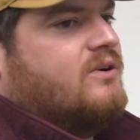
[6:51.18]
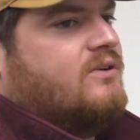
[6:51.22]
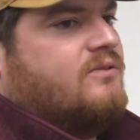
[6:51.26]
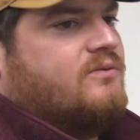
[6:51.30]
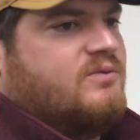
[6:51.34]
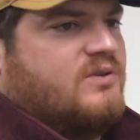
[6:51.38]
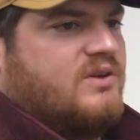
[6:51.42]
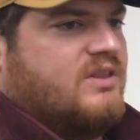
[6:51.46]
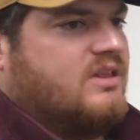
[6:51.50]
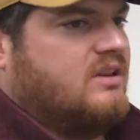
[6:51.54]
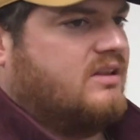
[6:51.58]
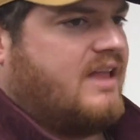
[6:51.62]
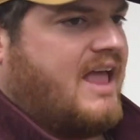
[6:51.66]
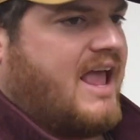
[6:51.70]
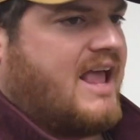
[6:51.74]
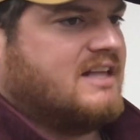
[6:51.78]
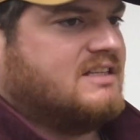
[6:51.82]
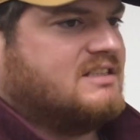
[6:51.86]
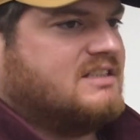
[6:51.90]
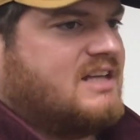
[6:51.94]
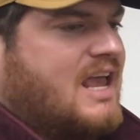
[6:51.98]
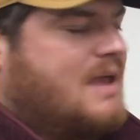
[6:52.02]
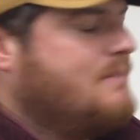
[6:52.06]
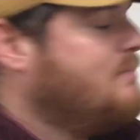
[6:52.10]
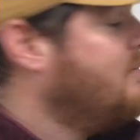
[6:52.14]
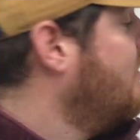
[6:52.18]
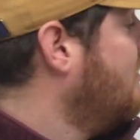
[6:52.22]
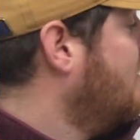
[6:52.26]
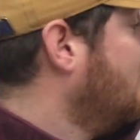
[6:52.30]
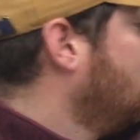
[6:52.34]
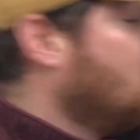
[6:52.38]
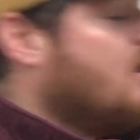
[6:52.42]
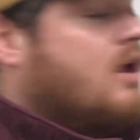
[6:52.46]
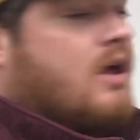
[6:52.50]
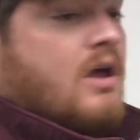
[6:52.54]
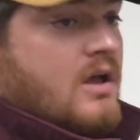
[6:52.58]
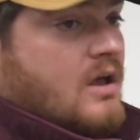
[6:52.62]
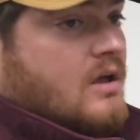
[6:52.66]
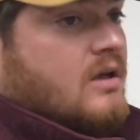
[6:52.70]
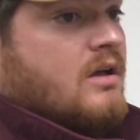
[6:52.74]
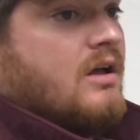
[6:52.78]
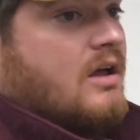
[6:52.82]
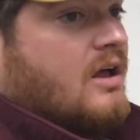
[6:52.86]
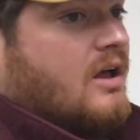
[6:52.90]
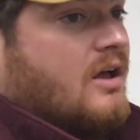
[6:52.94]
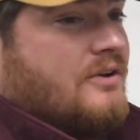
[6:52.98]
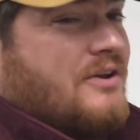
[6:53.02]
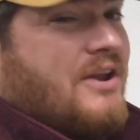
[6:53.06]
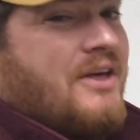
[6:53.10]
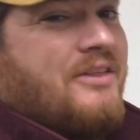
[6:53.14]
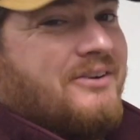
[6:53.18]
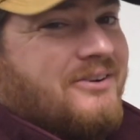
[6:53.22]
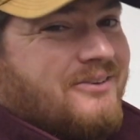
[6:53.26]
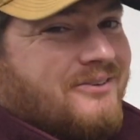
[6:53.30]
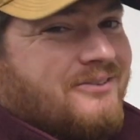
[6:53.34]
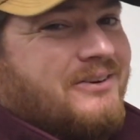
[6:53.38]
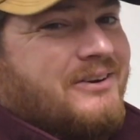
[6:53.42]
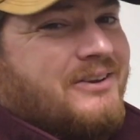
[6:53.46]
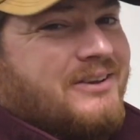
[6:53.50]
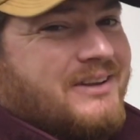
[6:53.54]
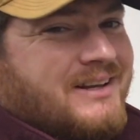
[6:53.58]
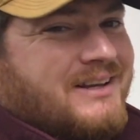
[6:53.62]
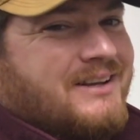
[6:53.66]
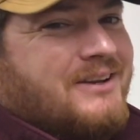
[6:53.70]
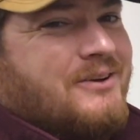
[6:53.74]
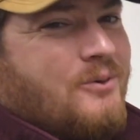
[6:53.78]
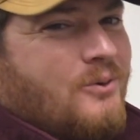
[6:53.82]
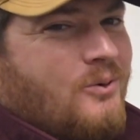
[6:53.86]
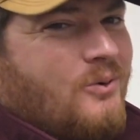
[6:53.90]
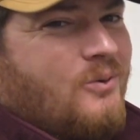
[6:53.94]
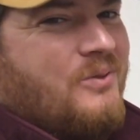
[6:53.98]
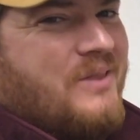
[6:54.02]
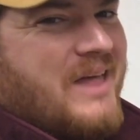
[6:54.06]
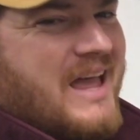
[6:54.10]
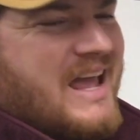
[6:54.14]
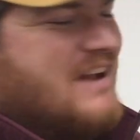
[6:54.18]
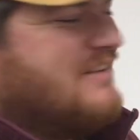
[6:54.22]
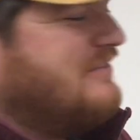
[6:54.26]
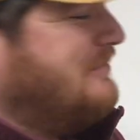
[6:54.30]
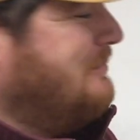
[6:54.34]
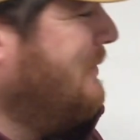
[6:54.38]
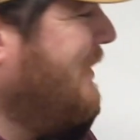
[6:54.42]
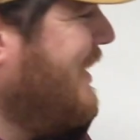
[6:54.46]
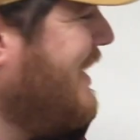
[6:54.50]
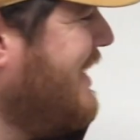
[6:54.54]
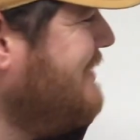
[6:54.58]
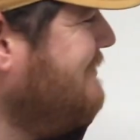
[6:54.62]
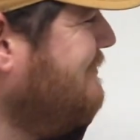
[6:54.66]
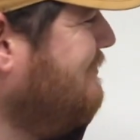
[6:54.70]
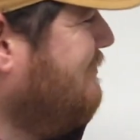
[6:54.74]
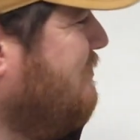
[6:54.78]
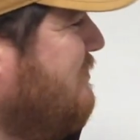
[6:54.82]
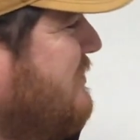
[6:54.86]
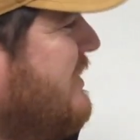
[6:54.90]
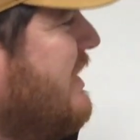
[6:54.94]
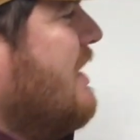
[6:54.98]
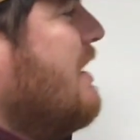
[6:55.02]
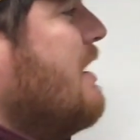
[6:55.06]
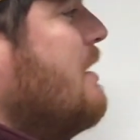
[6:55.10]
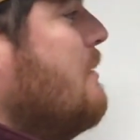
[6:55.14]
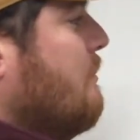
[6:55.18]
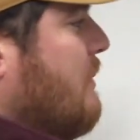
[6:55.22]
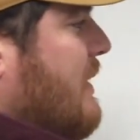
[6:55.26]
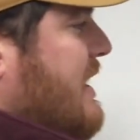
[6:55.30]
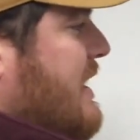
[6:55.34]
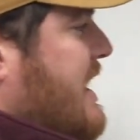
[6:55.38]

the landscape, another really cool native plant. But you